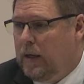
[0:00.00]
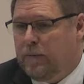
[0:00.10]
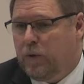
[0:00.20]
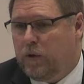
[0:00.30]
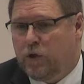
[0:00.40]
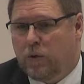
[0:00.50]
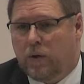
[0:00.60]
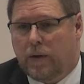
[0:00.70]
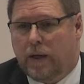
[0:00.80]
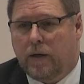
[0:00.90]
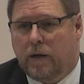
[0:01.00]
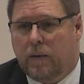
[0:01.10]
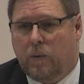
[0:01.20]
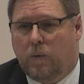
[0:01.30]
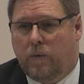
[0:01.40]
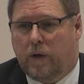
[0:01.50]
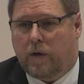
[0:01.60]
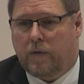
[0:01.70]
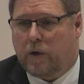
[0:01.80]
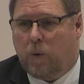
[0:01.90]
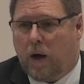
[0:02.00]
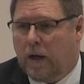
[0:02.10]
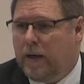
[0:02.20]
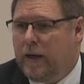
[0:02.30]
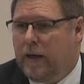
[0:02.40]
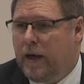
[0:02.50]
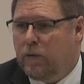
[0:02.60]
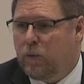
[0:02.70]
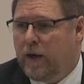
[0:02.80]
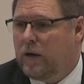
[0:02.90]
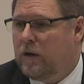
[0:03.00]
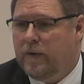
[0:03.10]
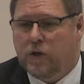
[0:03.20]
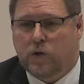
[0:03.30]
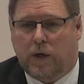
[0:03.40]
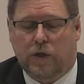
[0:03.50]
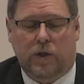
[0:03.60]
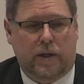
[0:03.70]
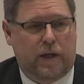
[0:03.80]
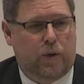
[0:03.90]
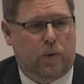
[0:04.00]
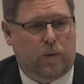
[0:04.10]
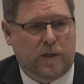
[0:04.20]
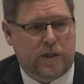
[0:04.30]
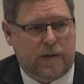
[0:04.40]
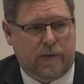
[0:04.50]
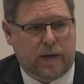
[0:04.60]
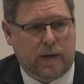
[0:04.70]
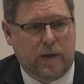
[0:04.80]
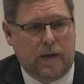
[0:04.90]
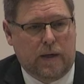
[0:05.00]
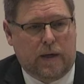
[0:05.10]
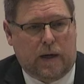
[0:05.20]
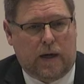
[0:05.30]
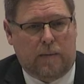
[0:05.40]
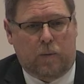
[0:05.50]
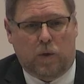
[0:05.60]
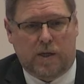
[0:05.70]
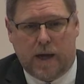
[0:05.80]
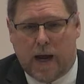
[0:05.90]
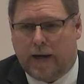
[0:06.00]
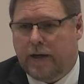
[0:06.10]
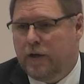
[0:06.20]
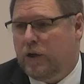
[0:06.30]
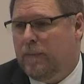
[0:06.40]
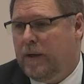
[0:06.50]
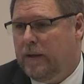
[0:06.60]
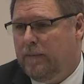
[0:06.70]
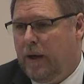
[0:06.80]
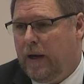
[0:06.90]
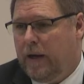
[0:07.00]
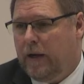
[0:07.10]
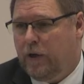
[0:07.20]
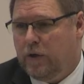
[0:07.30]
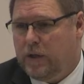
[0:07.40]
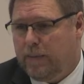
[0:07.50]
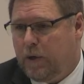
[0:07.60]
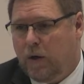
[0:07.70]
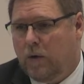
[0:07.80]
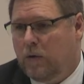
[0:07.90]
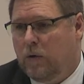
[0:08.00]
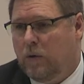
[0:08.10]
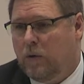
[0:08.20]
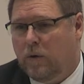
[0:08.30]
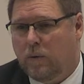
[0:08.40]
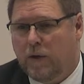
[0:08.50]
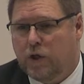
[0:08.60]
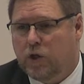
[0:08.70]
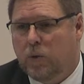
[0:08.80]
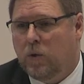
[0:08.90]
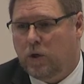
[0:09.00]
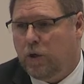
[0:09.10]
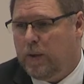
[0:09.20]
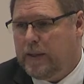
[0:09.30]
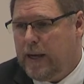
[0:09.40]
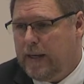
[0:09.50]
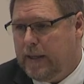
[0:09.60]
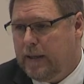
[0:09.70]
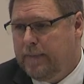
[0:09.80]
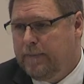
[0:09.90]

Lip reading: to ensure that the quality and rigor of instruction that you were receiving was not determined by your zip code or which school you attended.